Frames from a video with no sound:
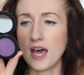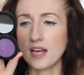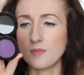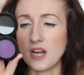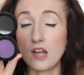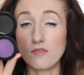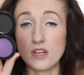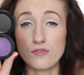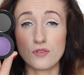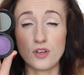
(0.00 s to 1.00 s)
and it'll be
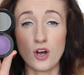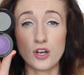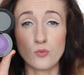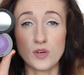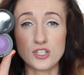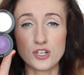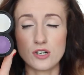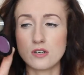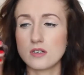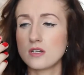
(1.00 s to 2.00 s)
lovely for the autumn
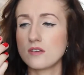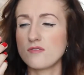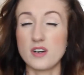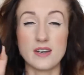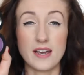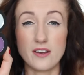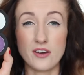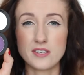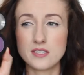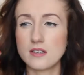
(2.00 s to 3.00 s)
winter for a night
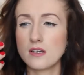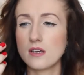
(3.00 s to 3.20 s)
out.